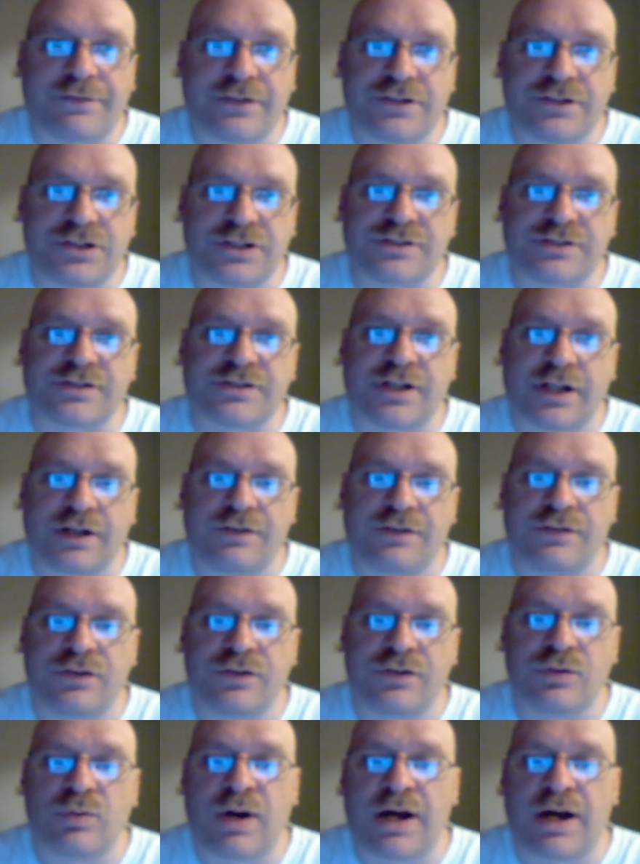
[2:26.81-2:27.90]
It's just like if
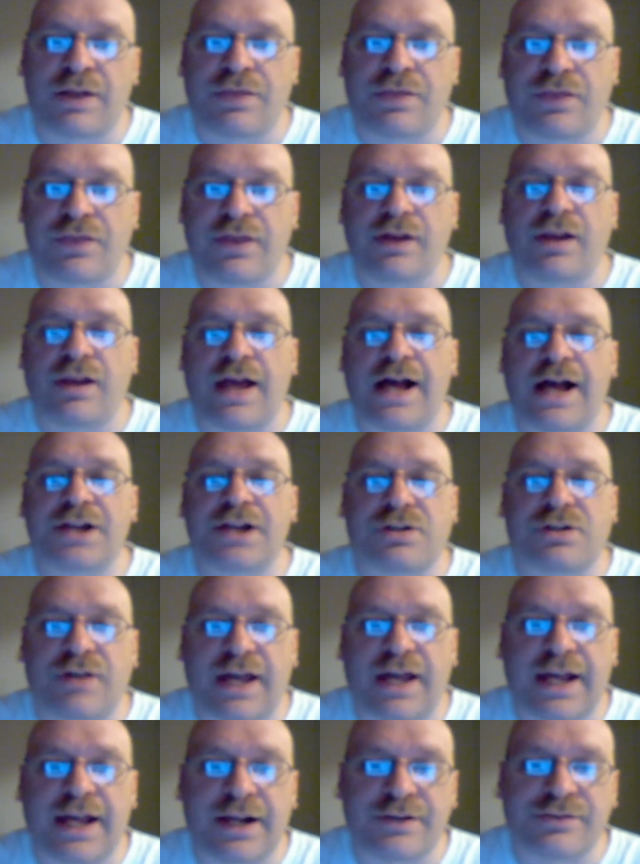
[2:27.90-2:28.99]
you want
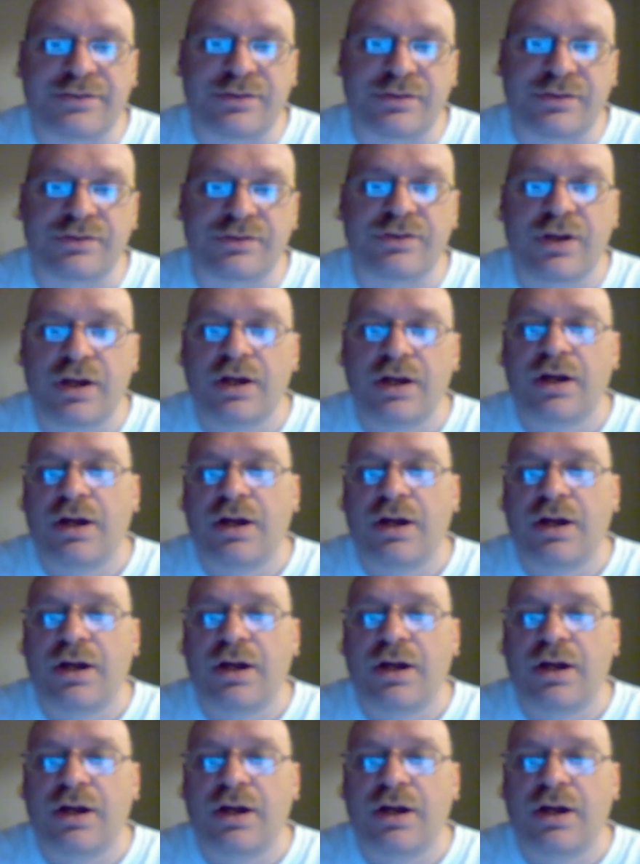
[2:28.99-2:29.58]
theological answers,